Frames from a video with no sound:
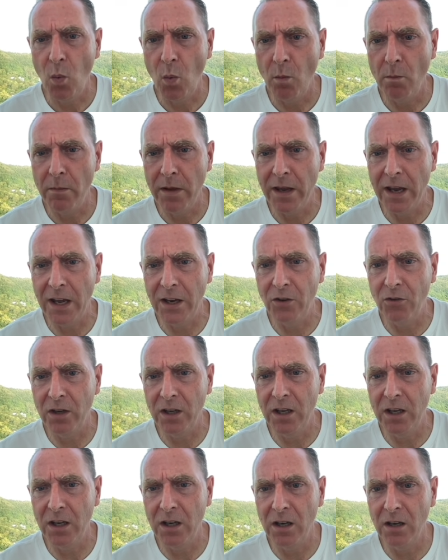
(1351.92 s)
Meandering
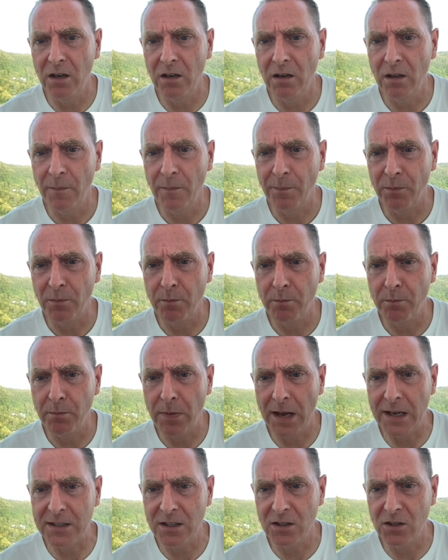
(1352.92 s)
here,
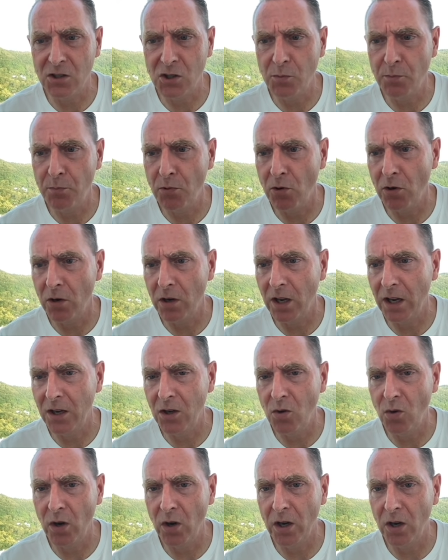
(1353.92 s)
passing the support, and
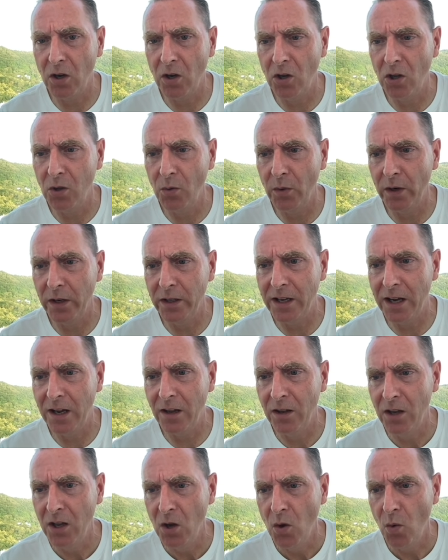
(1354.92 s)
going all the way
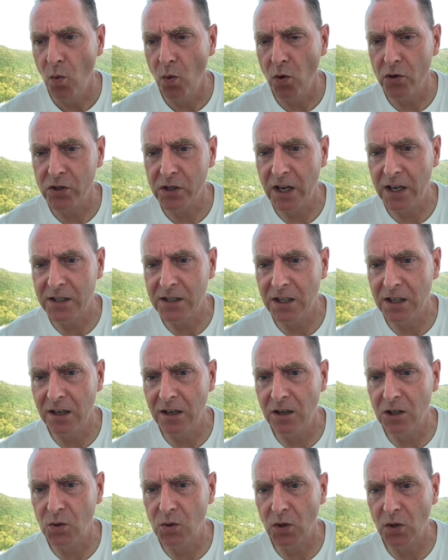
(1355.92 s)
down. Worst case
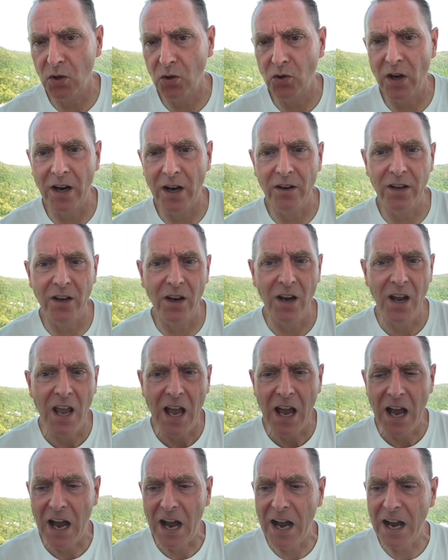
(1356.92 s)
scenario is we go down here.
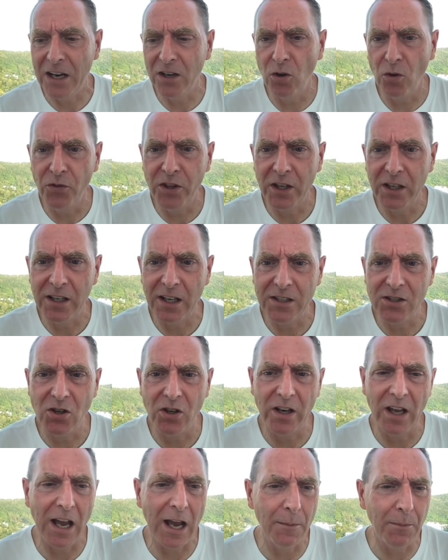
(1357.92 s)
I don't think that's going
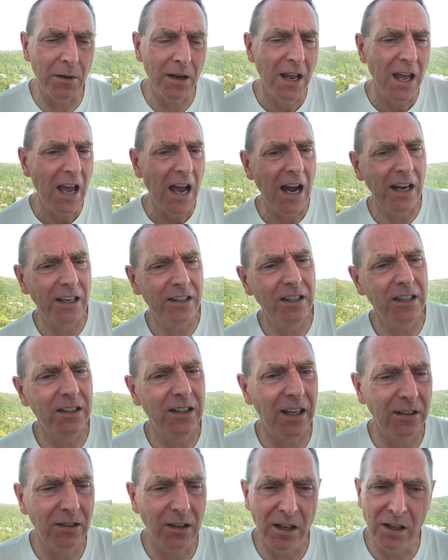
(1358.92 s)
to happen. I think
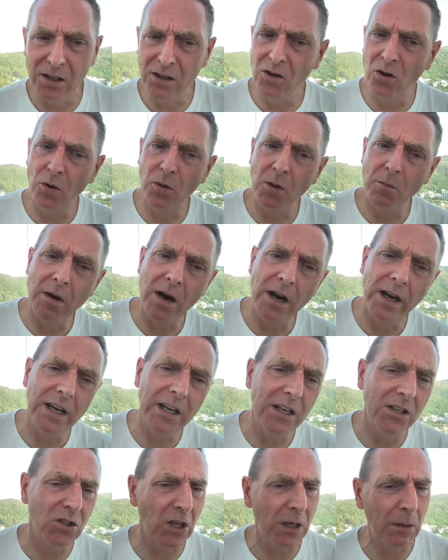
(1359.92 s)
that, you know, the market
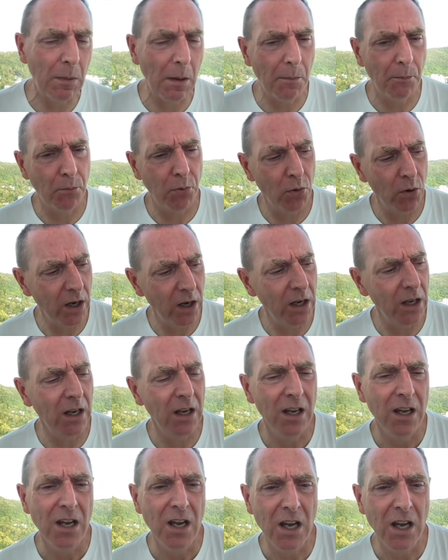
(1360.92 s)
is going to be pretty